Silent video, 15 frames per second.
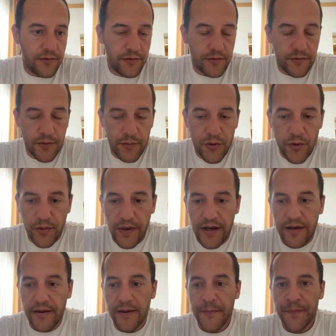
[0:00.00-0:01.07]
from
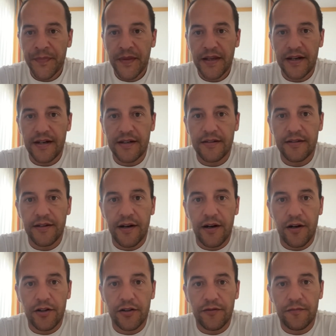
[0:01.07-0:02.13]
Ukraine, and there are
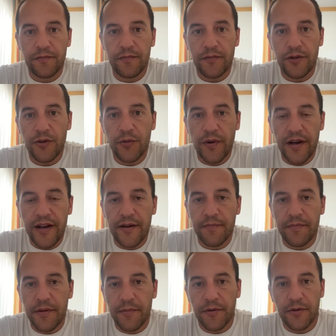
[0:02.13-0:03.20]
a lot of Ukrainian
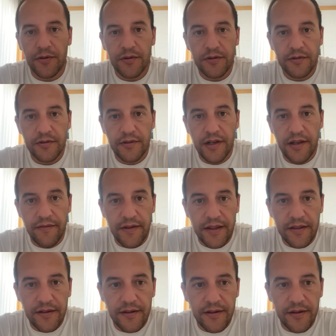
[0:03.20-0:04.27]
people
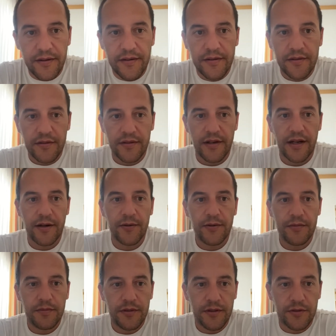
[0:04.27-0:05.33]
living there
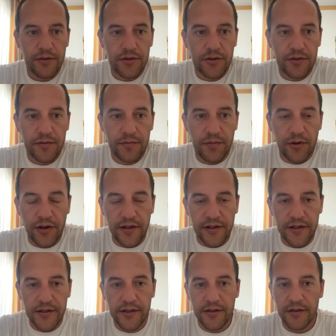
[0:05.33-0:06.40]
now, because Poland
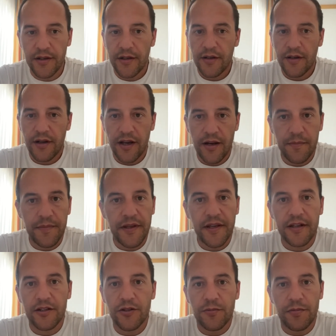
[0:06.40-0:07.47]
is helping
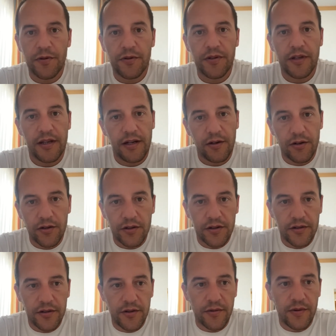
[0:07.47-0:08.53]
and supporting a lot
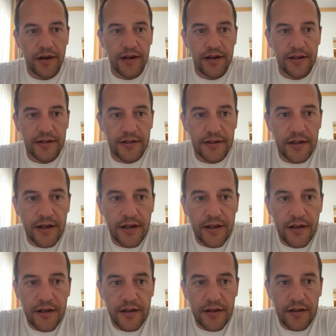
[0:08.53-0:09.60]
Ukrainian
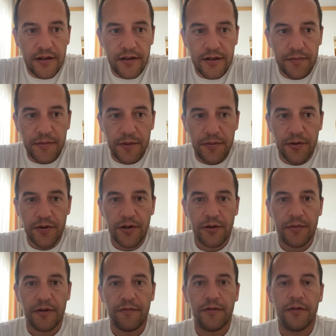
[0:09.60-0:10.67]
people
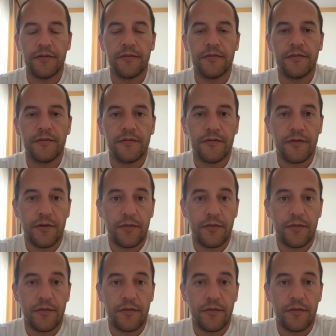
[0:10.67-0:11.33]
coming from